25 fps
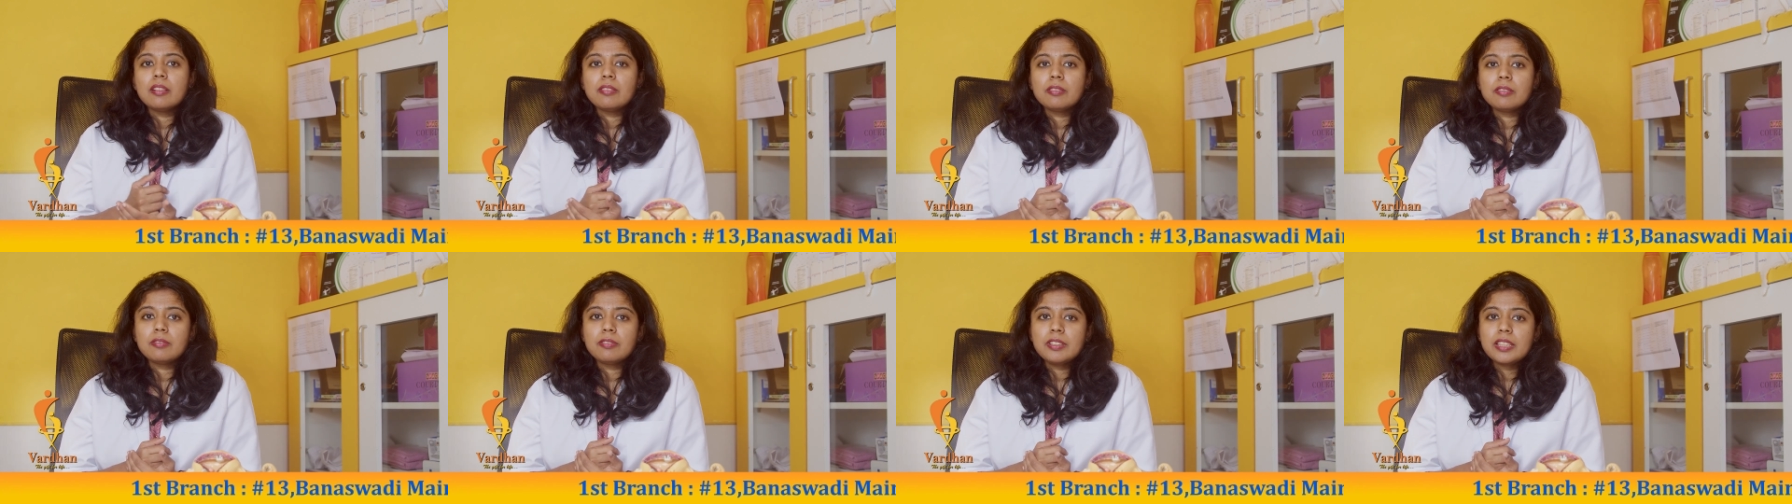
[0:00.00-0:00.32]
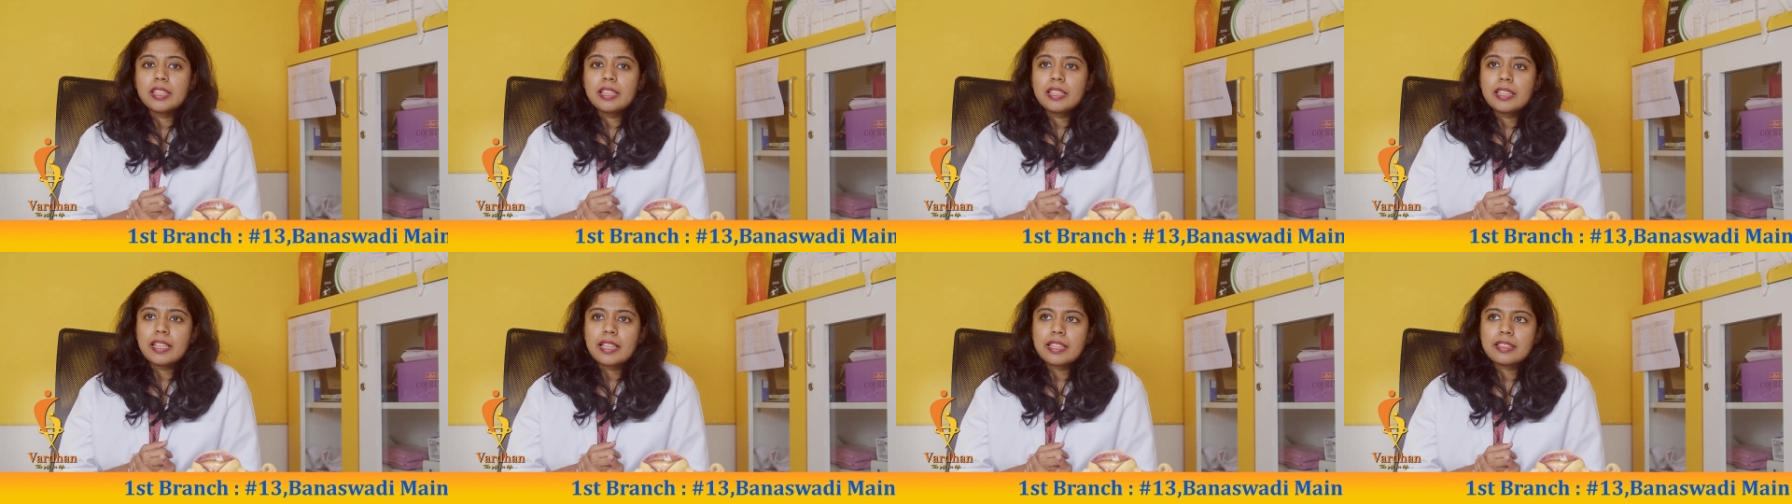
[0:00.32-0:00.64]

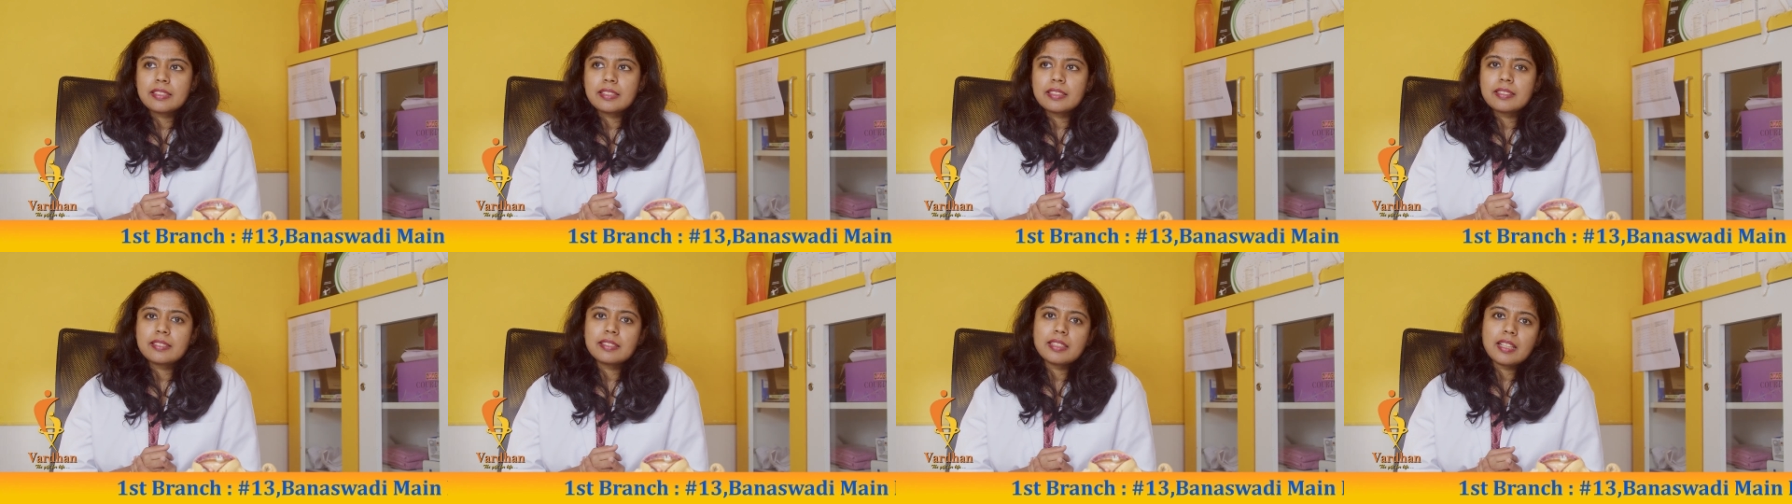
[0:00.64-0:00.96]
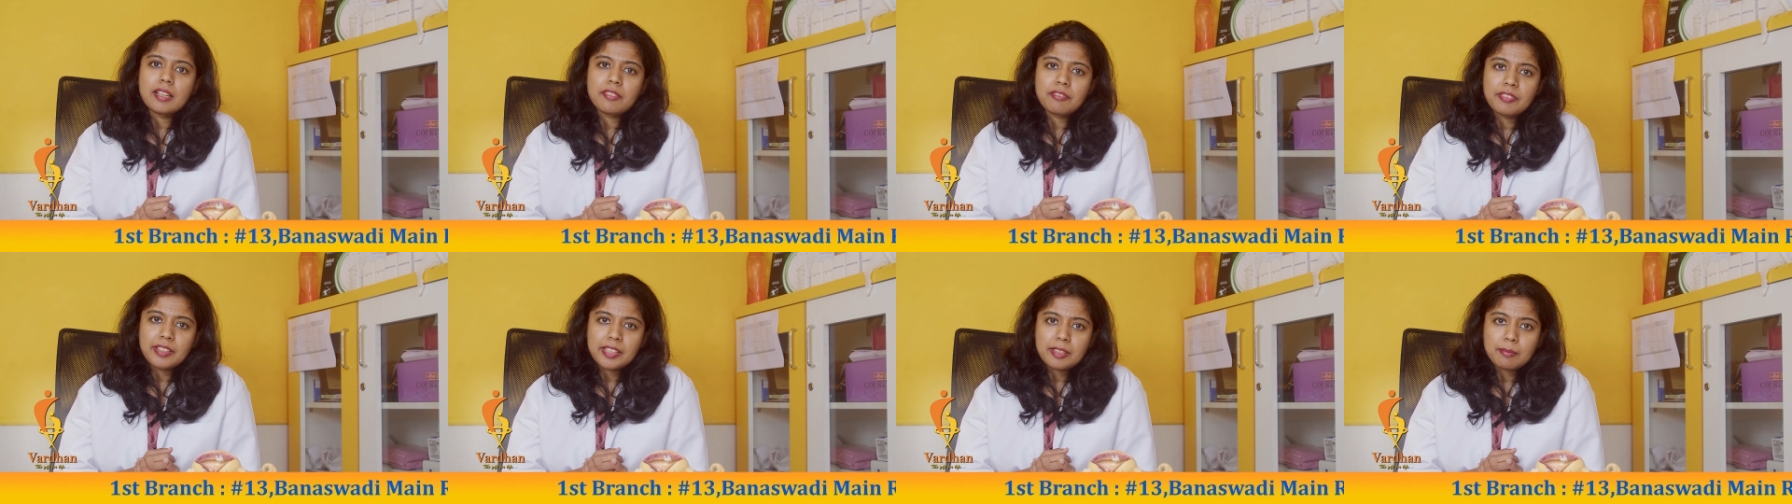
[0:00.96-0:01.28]
will
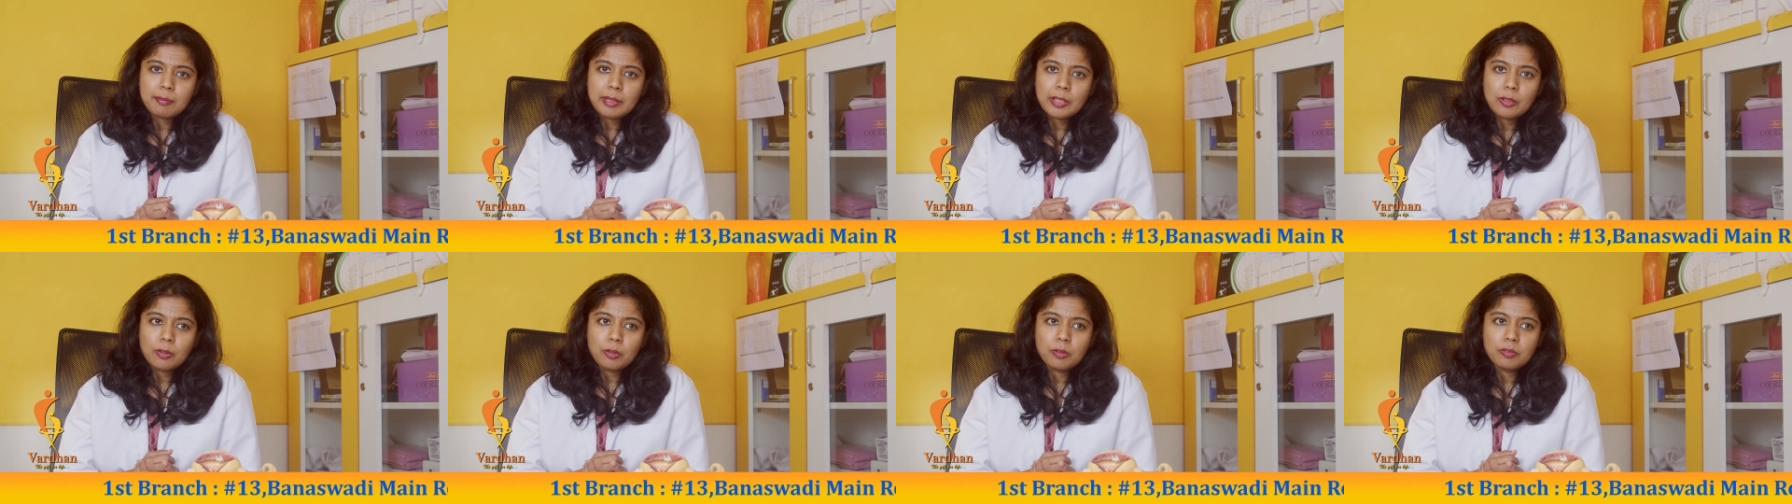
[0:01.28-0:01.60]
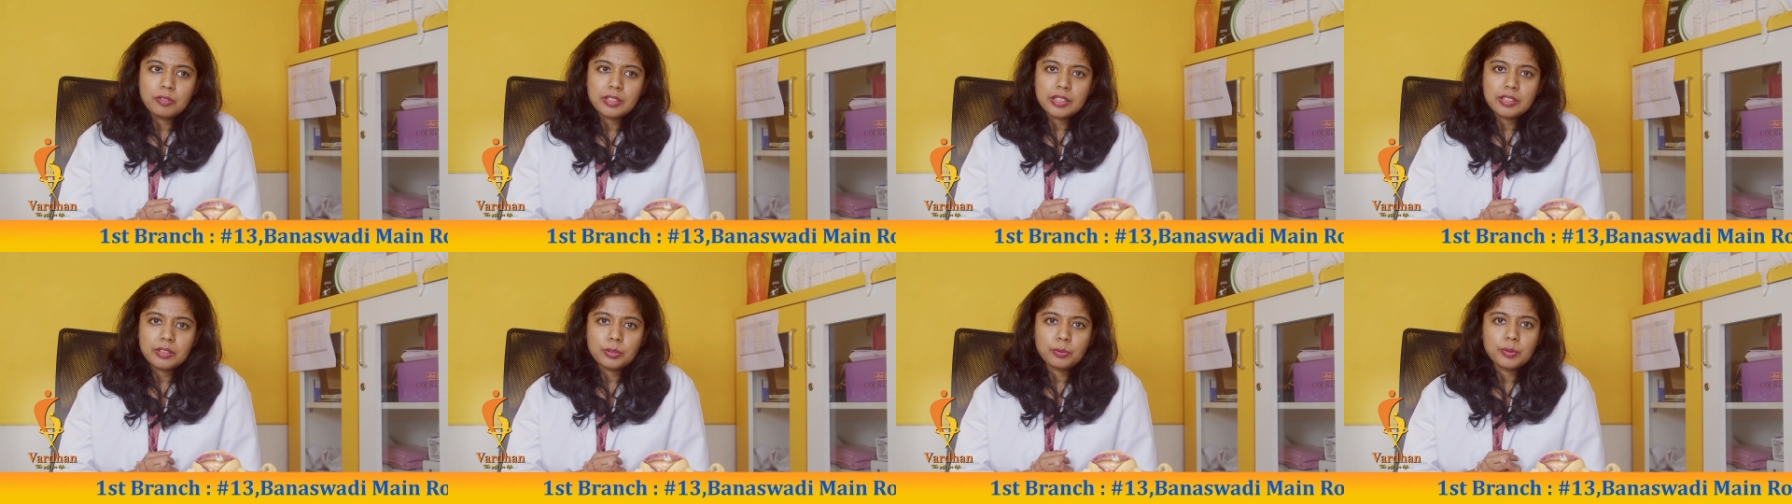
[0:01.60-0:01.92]
HSG affect my
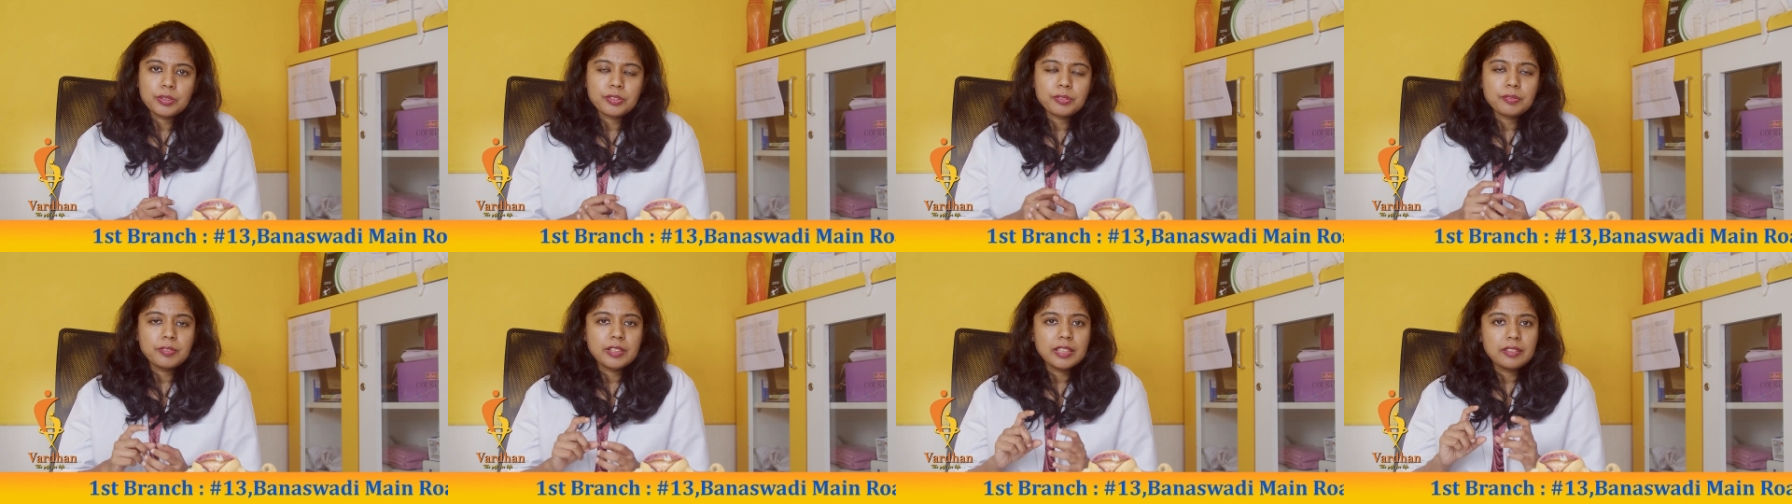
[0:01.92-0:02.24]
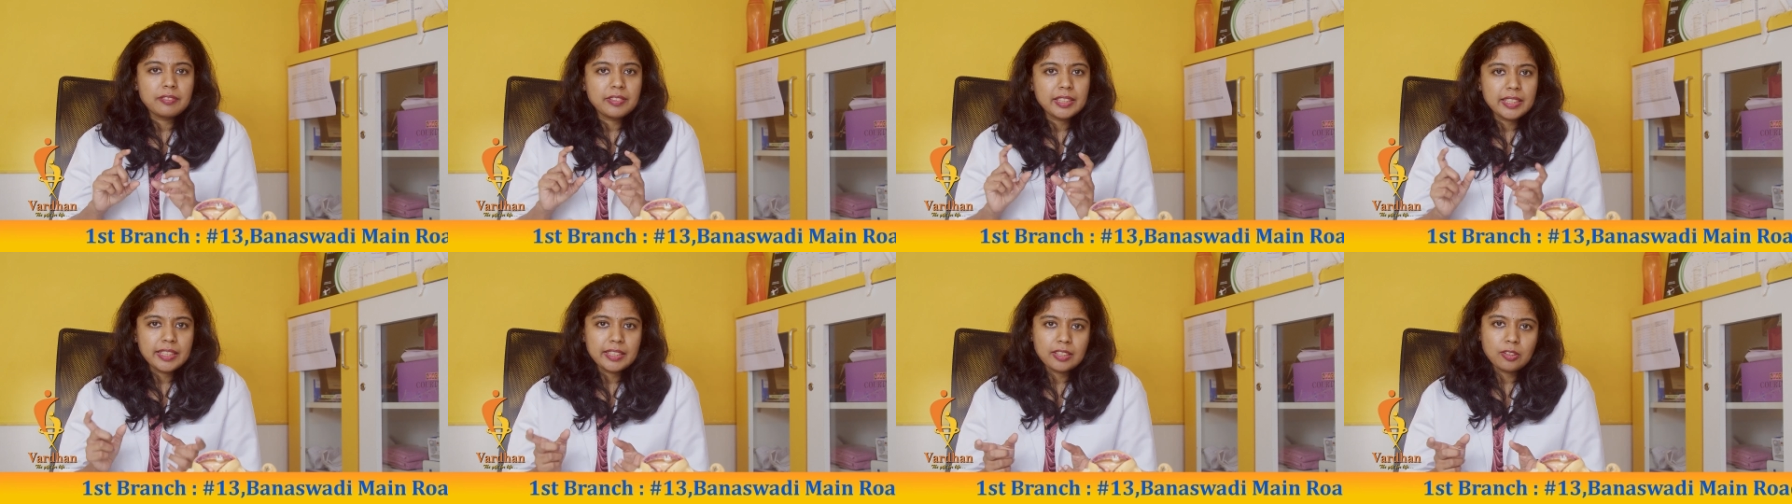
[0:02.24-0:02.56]
ovaries? Which
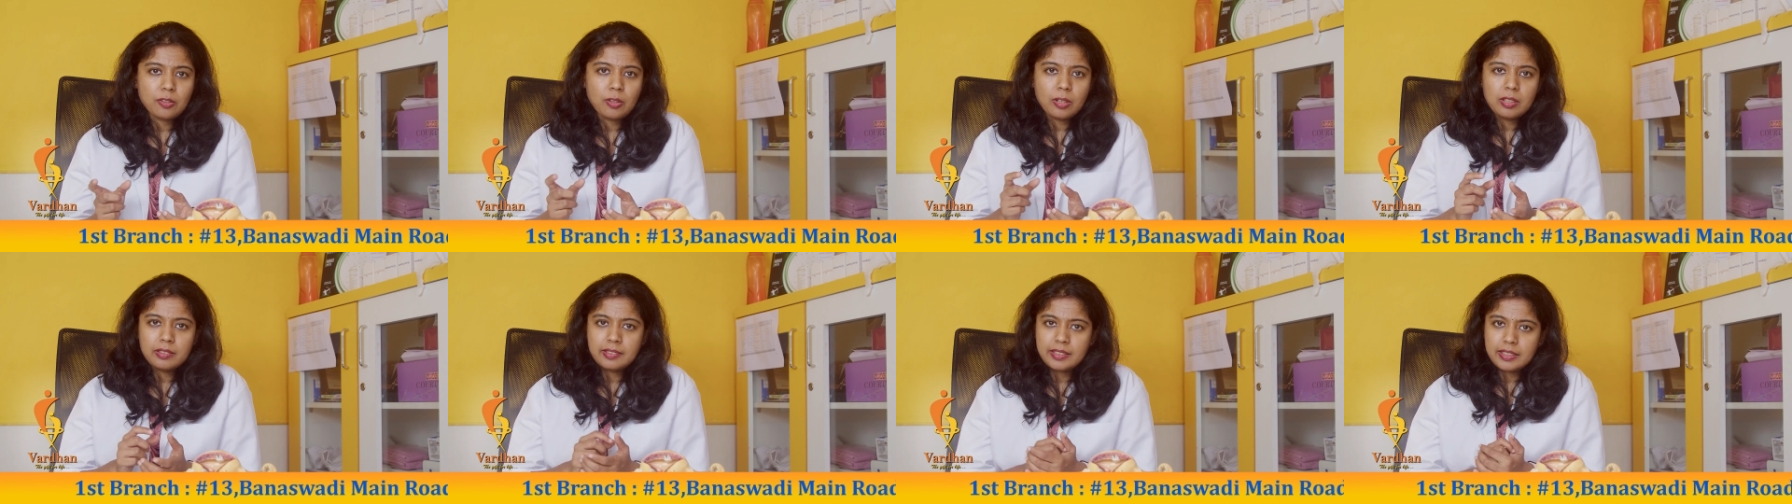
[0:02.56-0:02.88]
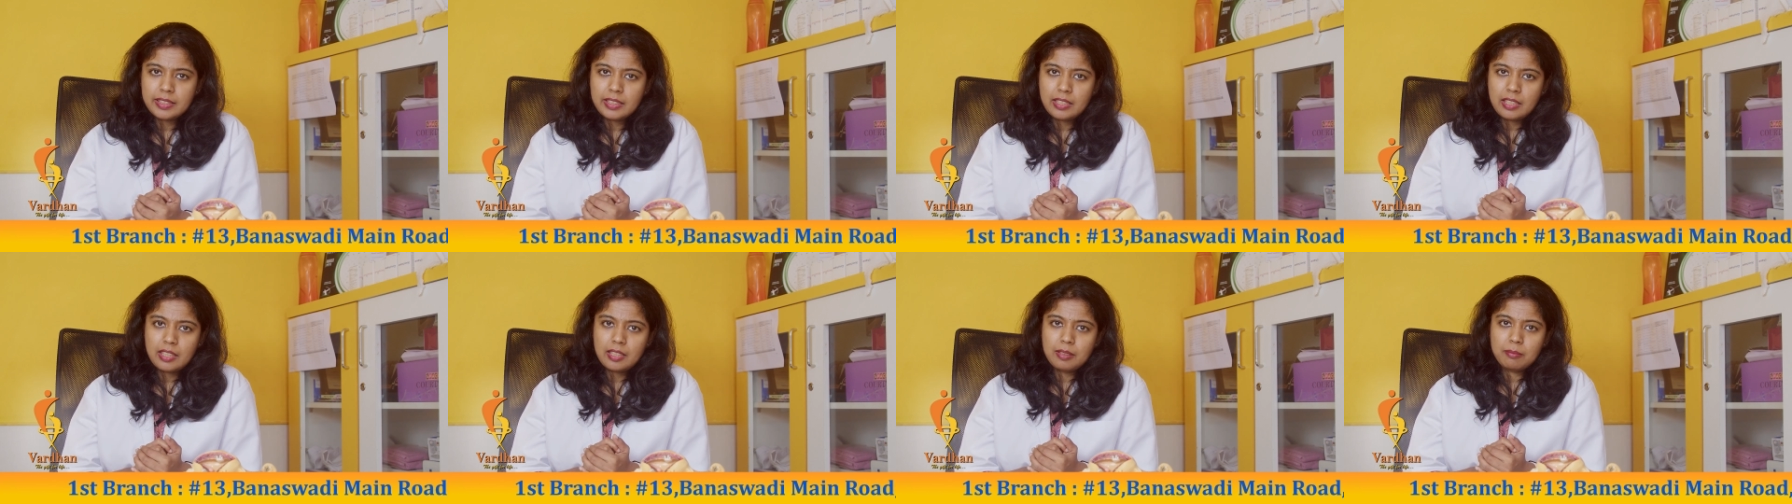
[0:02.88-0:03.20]
will it cause
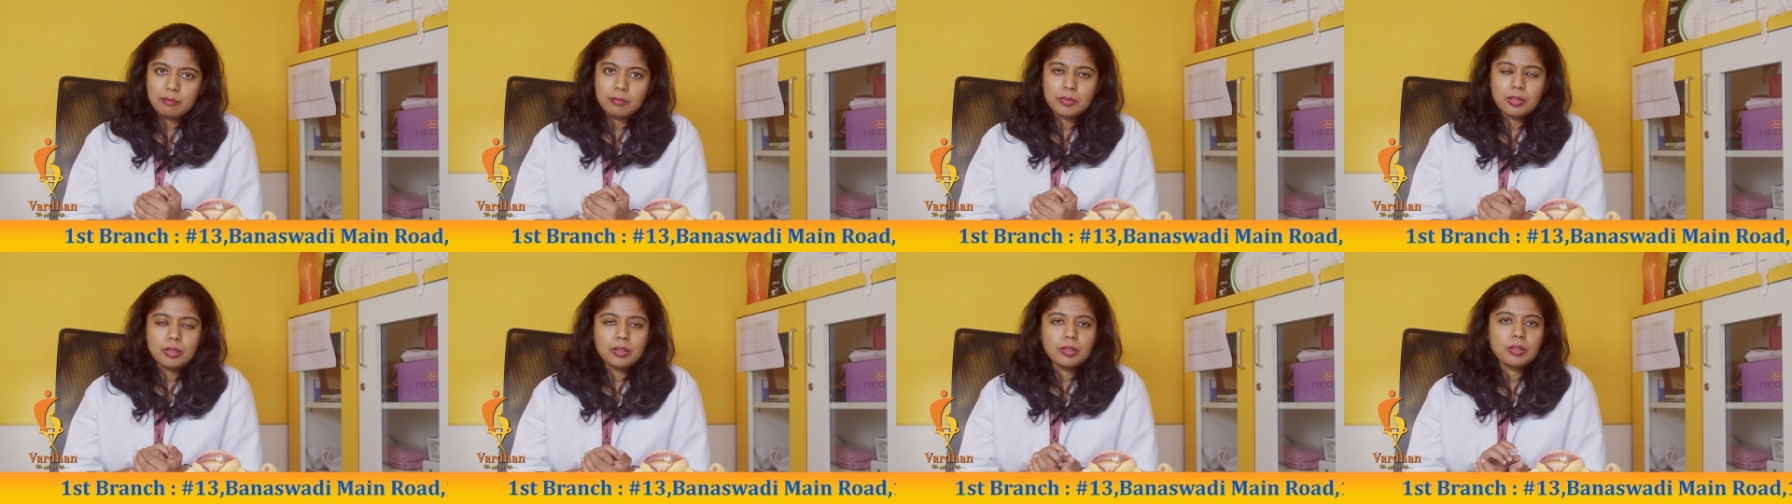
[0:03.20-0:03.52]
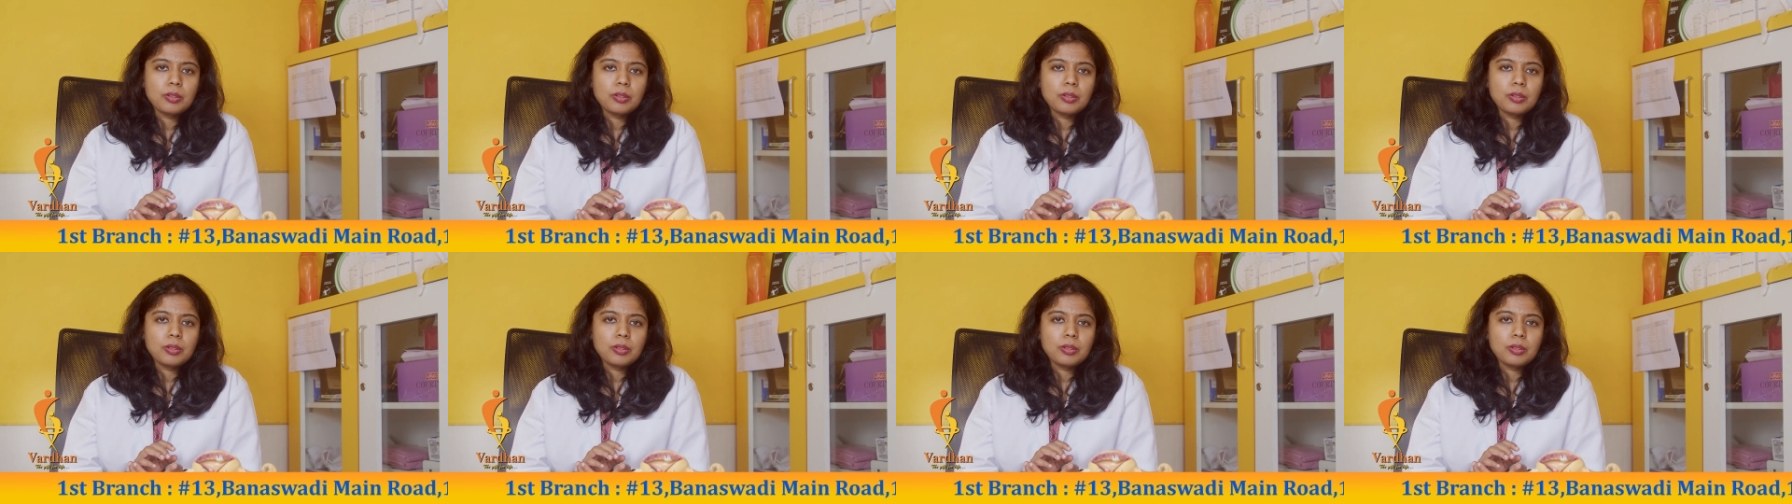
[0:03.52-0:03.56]
any harm?